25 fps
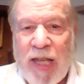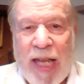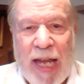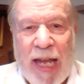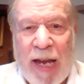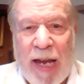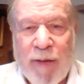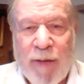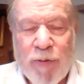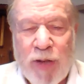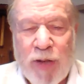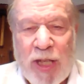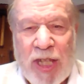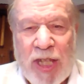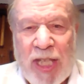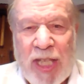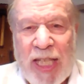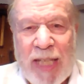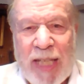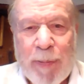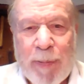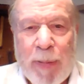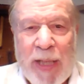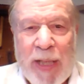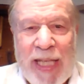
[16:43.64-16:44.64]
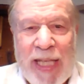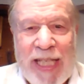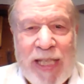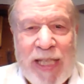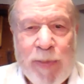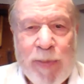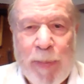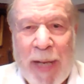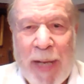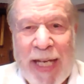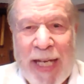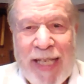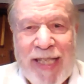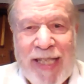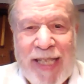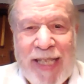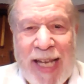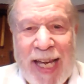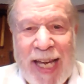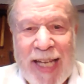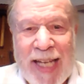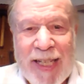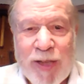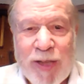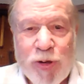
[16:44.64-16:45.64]
everything is based
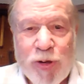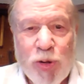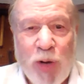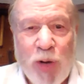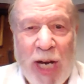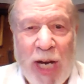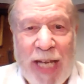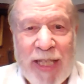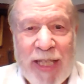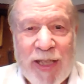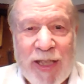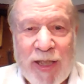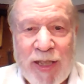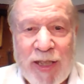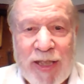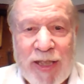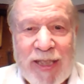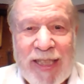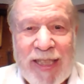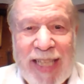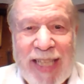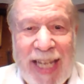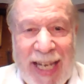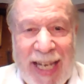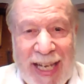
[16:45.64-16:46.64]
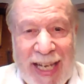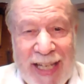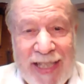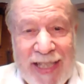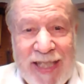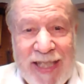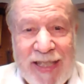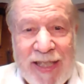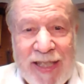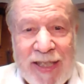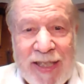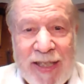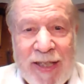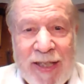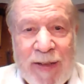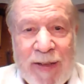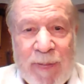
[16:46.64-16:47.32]
on a trial test